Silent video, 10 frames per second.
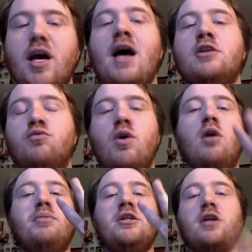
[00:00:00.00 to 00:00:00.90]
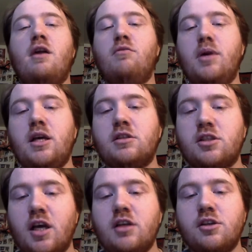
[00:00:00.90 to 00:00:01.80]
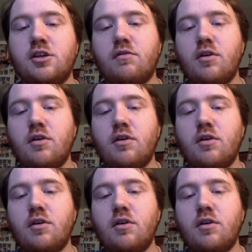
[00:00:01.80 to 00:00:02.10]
as well. Peace out, everybody, and stay safe.